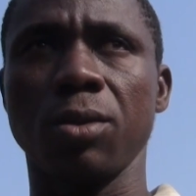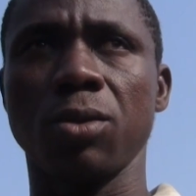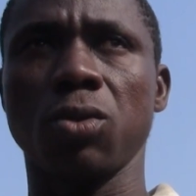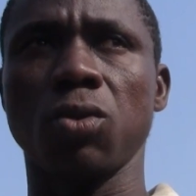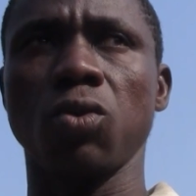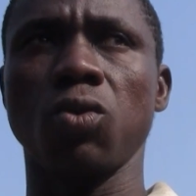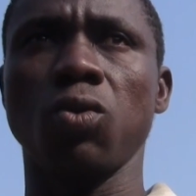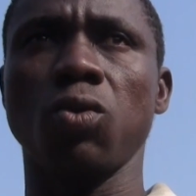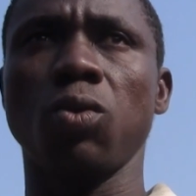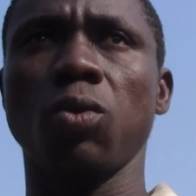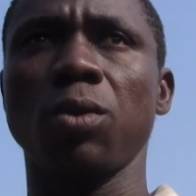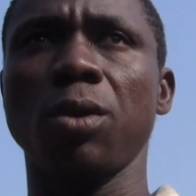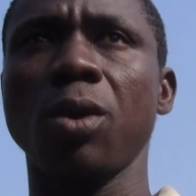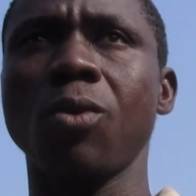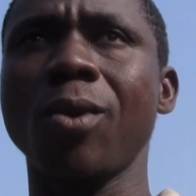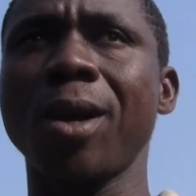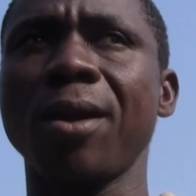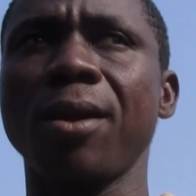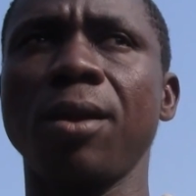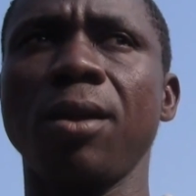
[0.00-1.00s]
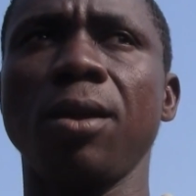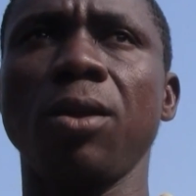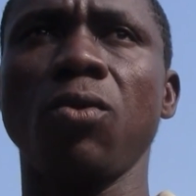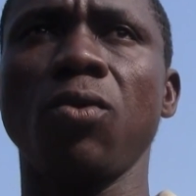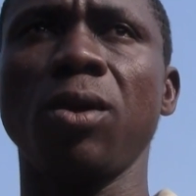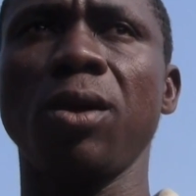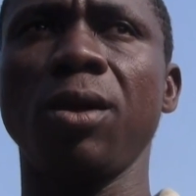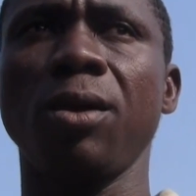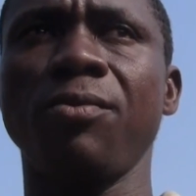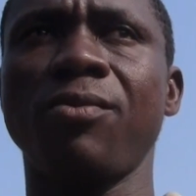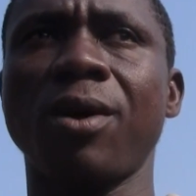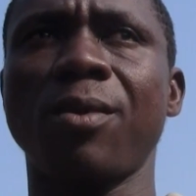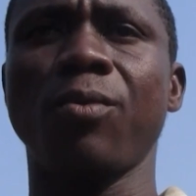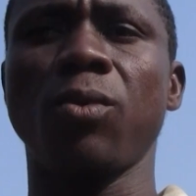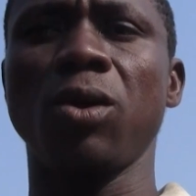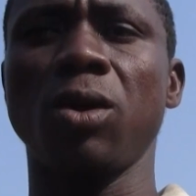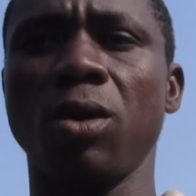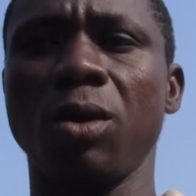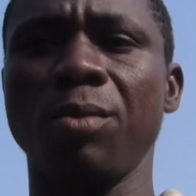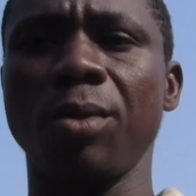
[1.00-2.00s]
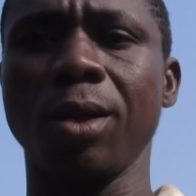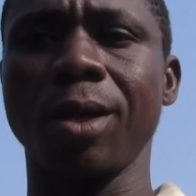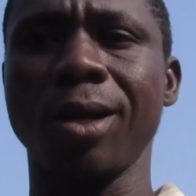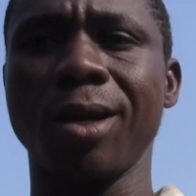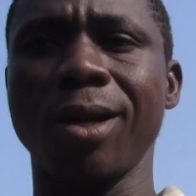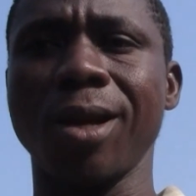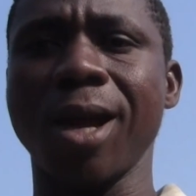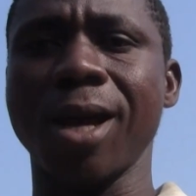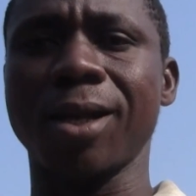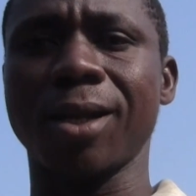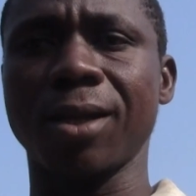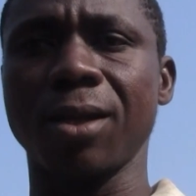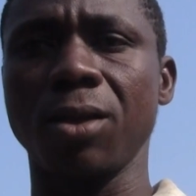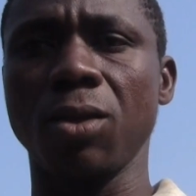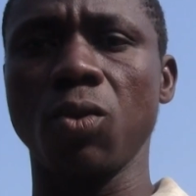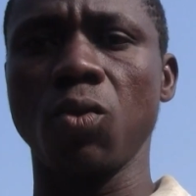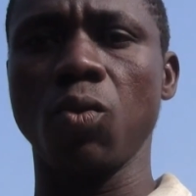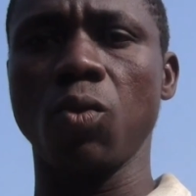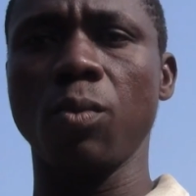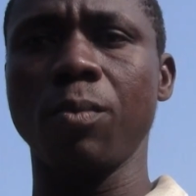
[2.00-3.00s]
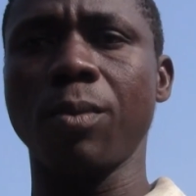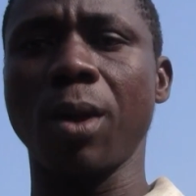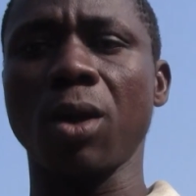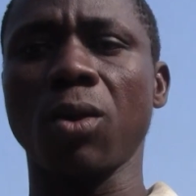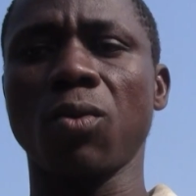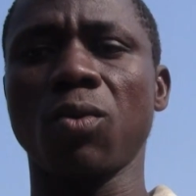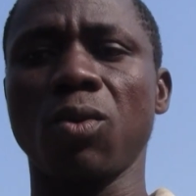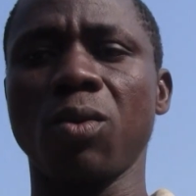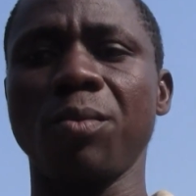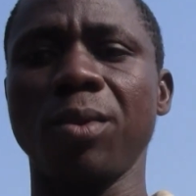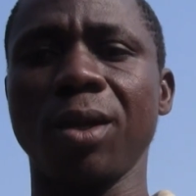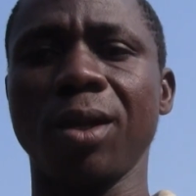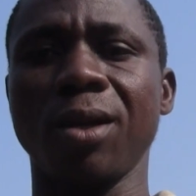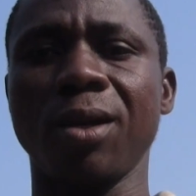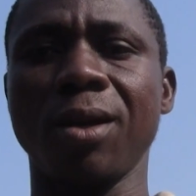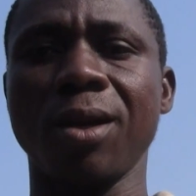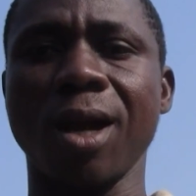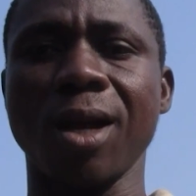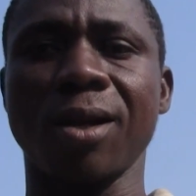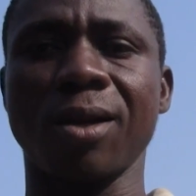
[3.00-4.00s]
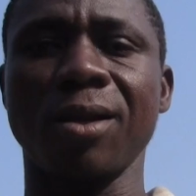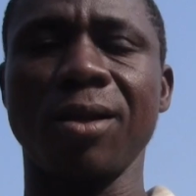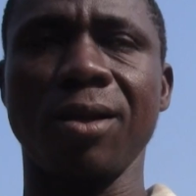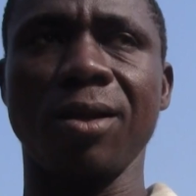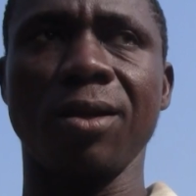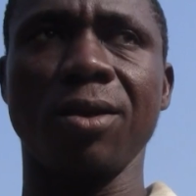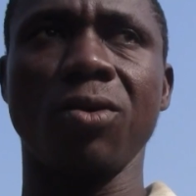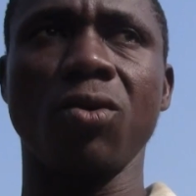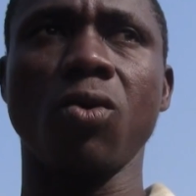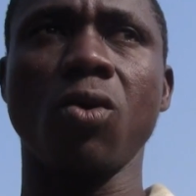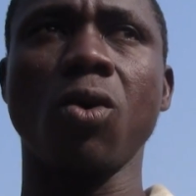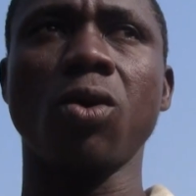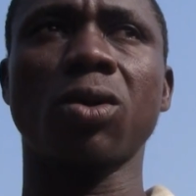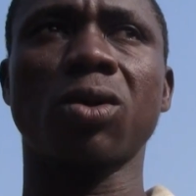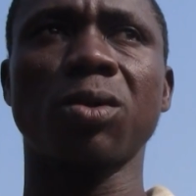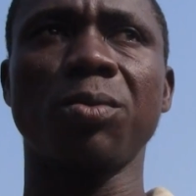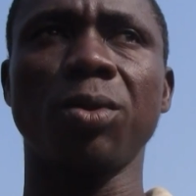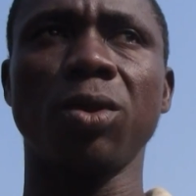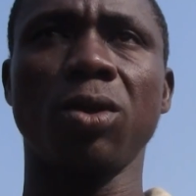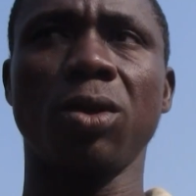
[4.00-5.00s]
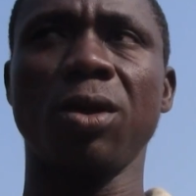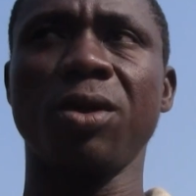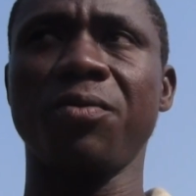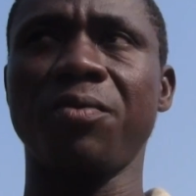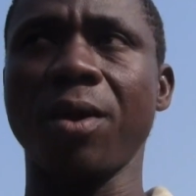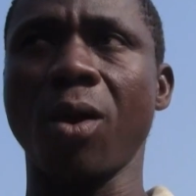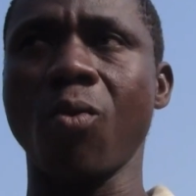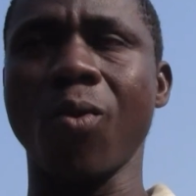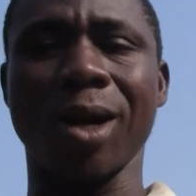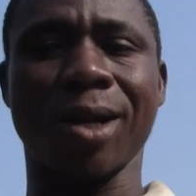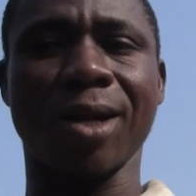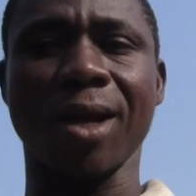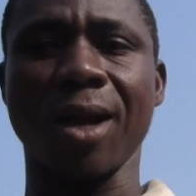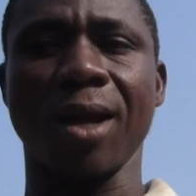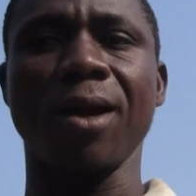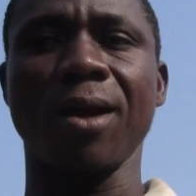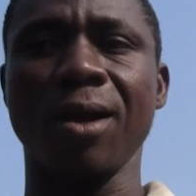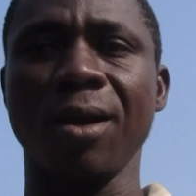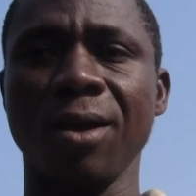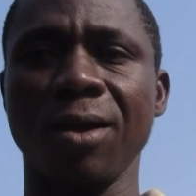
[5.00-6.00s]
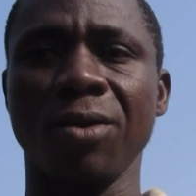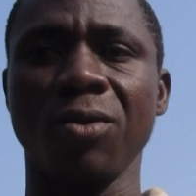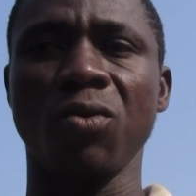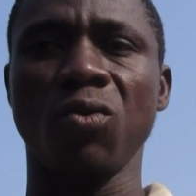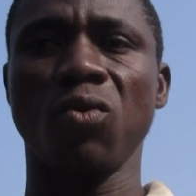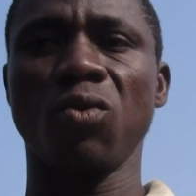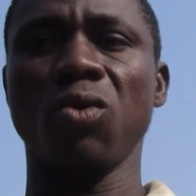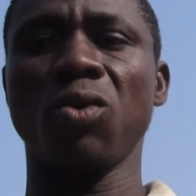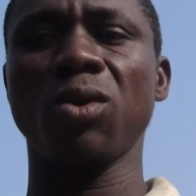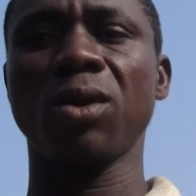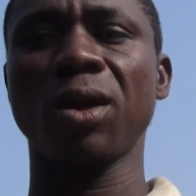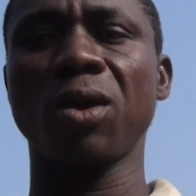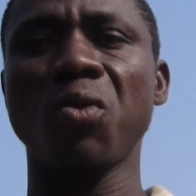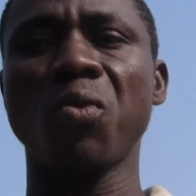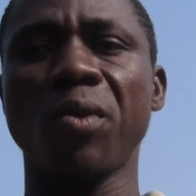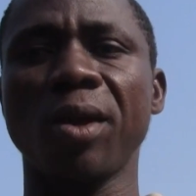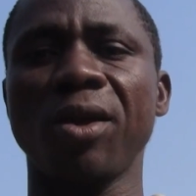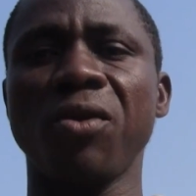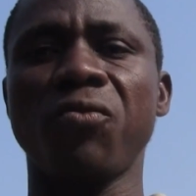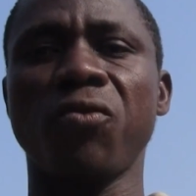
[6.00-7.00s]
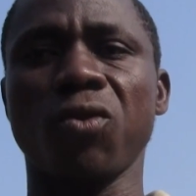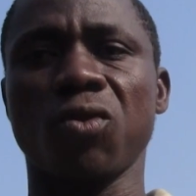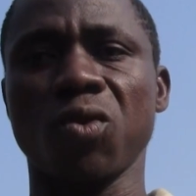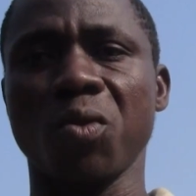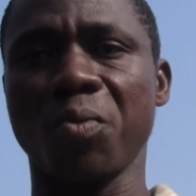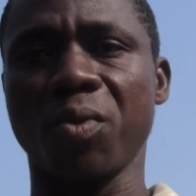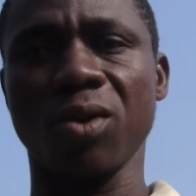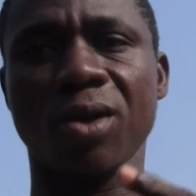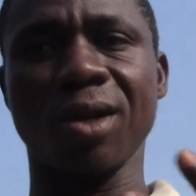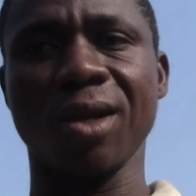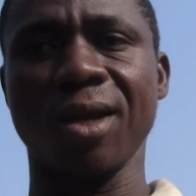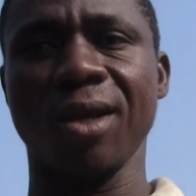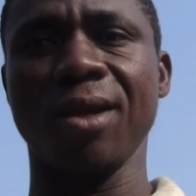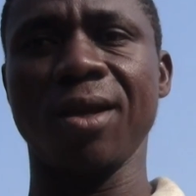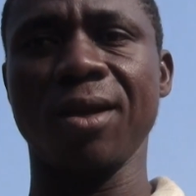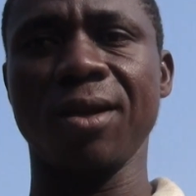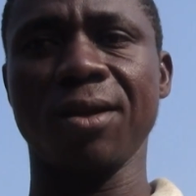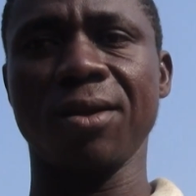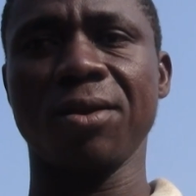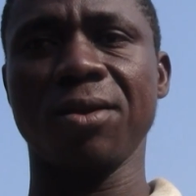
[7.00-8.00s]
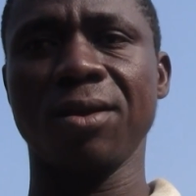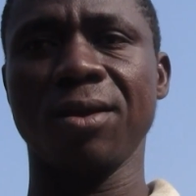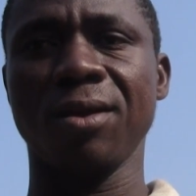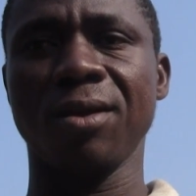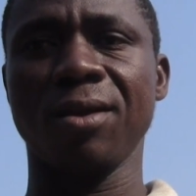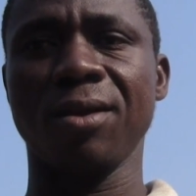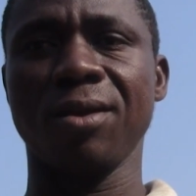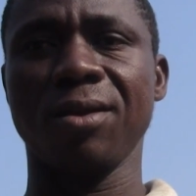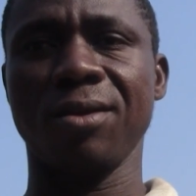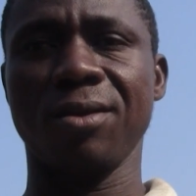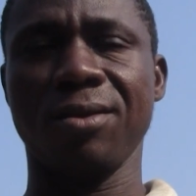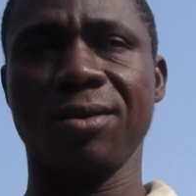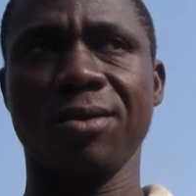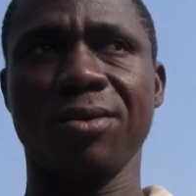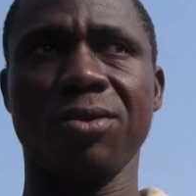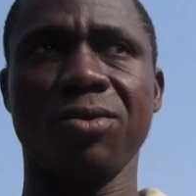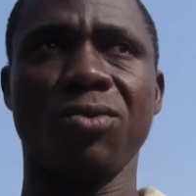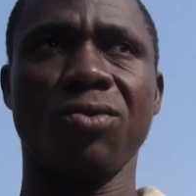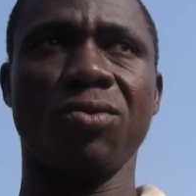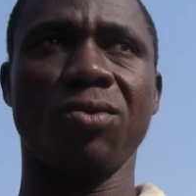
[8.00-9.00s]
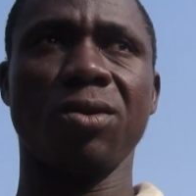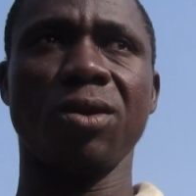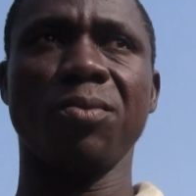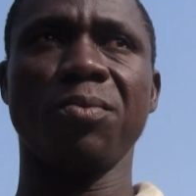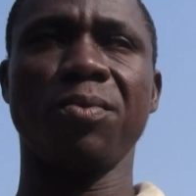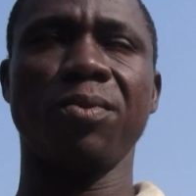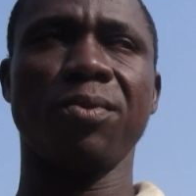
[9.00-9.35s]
So the one and they were in Pamuna, they get nothing, back will not be getting nothing, they get ultimately left my water. Will not get way for support there again. So the